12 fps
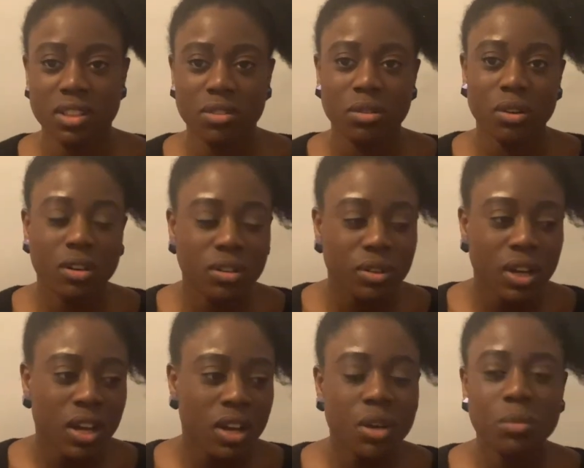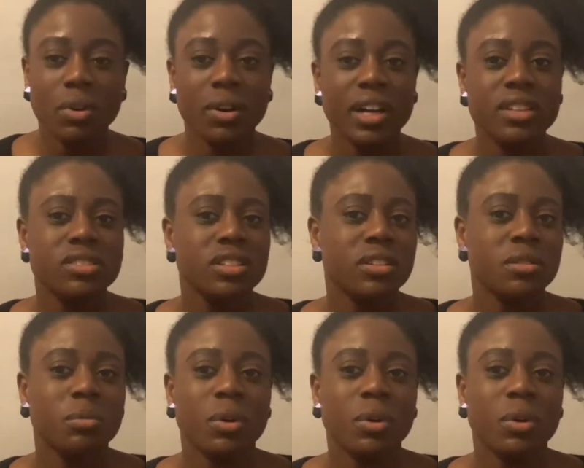And I thought, oh, well actually,